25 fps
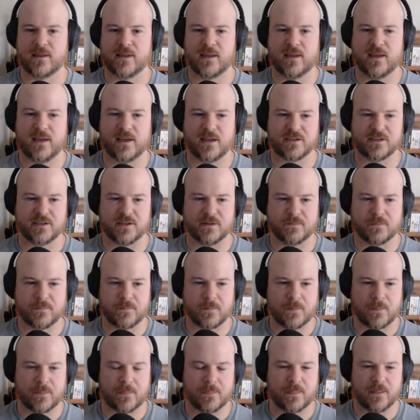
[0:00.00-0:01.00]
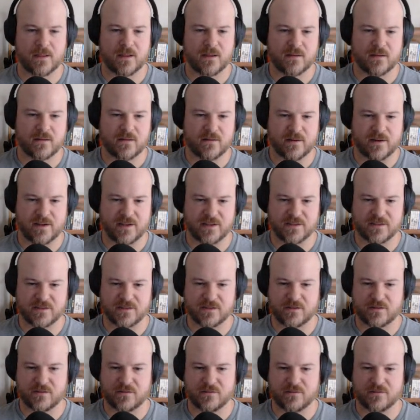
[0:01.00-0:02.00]
Gotcha. Alright,
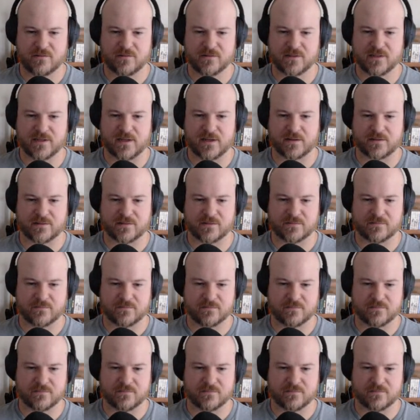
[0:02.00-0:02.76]
so 6.